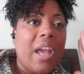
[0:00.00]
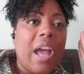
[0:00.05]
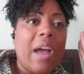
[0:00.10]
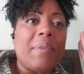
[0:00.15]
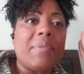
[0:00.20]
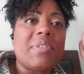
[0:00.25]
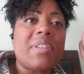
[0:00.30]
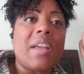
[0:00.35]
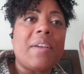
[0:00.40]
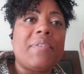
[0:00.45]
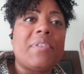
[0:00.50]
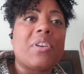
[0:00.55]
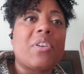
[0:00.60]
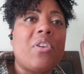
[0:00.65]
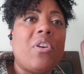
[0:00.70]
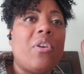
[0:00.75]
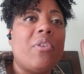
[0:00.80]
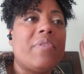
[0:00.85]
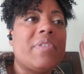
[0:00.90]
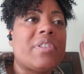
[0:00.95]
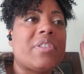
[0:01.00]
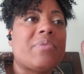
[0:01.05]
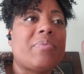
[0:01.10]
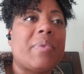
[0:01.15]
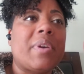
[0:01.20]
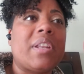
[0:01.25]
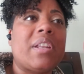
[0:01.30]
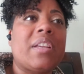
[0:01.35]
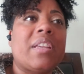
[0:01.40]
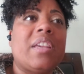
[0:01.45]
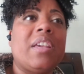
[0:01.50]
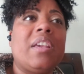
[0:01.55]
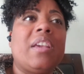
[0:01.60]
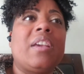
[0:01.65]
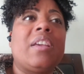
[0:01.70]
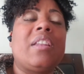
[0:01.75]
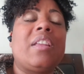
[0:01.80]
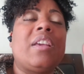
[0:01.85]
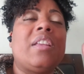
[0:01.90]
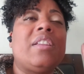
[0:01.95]
I was having a COVID sweat
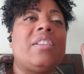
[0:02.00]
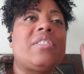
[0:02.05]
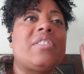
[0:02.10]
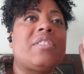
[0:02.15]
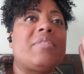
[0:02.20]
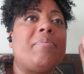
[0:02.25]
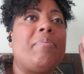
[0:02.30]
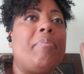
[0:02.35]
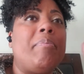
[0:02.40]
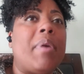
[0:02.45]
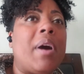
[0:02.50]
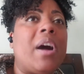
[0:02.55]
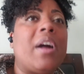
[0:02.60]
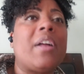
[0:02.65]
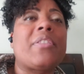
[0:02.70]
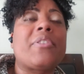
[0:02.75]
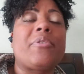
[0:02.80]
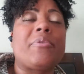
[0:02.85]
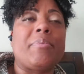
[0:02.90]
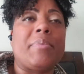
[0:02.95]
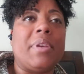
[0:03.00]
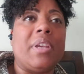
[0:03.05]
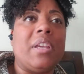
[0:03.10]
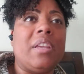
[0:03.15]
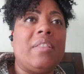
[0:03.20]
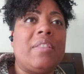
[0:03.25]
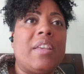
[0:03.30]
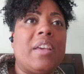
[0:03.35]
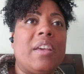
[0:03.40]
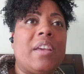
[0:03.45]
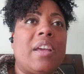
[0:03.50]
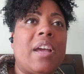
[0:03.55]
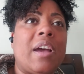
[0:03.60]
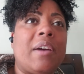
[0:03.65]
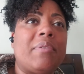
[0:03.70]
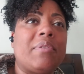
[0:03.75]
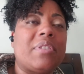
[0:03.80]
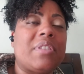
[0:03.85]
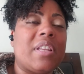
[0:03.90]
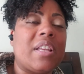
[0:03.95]
again, and it just bothered me that
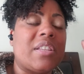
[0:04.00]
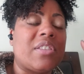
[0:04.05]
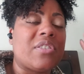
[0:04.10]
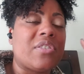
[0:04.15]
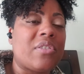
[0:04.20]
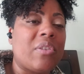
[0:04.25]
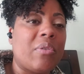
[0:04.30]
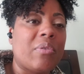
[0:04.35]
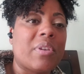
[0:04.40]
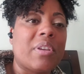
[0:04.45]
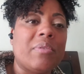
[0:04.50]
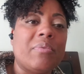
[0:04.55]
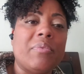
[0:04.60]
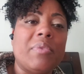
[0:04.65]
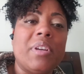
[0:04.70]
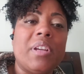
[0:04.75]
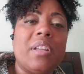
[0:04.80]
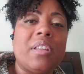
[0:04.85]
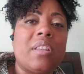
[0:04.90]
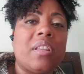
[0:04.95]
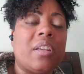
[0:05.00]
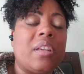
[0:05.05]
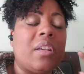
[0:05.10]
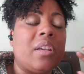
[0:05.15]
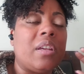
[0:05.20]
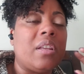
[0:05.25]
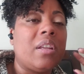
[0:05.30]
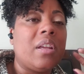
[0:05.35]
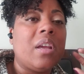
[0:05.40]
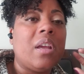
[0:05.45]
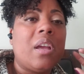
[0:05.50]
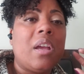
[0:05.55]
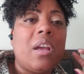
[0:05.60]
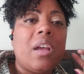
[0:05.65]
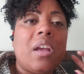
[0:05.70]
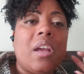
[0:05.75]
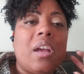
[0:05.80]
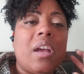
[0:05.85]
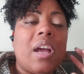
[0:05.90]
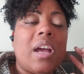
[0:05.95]
I was that soaking wet that
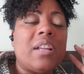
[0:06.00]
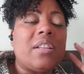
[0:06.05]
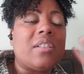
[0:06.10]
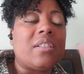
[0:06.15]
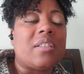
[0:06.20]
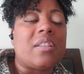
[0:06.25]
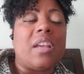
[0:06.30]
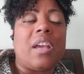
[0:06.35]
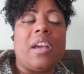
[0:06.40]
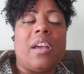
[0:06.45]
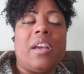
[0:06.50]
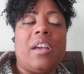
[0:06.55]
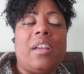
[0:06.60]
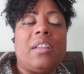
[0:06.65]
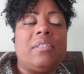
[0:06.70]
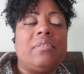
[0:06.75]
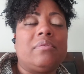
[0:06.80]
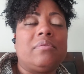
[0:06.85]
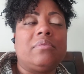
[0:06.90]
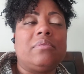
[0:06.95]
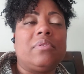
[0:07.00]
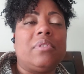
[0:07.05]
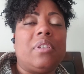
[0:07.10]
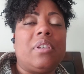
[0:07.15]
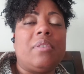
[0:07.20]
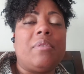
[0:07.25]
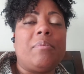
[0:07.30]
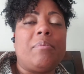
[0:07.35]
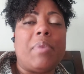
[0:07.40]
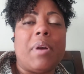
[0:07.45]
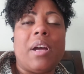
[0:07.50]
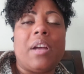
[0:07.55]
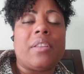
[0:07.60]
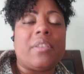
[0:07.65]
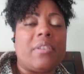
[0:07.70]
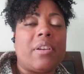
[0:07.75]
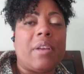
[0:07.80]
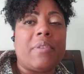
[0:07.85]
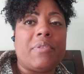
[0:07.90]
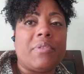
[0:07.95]
I just got
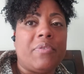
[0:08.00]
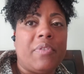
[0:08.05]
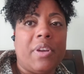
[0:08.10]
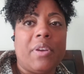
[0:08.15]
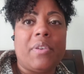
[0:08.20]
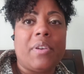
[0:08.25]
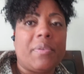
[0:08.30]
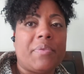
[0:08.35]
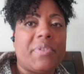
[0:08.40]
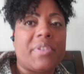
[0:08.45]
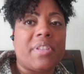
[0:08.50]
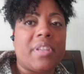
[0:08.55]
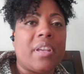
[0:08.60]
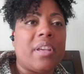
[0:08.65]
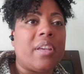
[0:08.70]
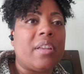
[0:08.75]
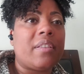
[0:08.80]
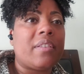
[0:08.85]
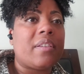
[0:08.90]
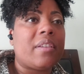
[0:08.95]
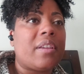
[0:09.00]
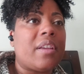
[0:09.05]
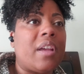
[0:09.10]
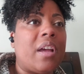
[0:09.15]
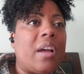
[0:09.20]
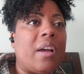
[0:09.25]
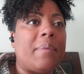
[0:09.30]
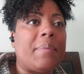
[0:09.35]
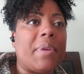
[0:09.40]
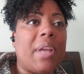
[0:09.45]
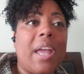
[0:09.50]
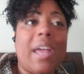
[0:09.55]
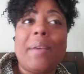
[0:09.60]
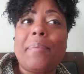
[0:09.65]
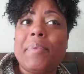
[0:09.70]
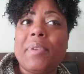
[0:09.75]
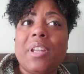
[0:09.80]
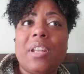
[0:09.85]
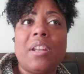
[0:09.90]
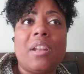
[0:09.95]
bothered. I was very upset. It
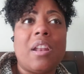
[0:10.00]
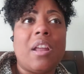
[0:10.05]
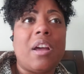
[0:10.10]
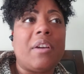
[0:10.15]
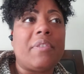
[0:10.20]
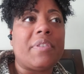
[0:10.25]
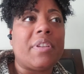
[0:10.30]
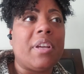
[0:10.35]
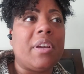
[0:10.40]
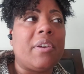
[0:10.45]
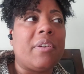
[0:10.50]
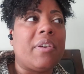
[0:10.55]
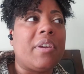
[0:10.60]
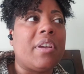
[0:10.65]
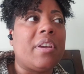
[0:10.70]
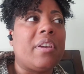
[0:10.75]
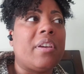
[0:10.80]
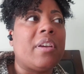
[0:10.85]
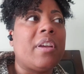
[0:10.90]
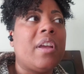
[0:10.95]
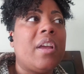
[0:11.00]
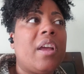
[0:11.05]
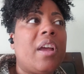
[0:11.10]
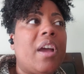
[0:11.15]
happened in a loft area.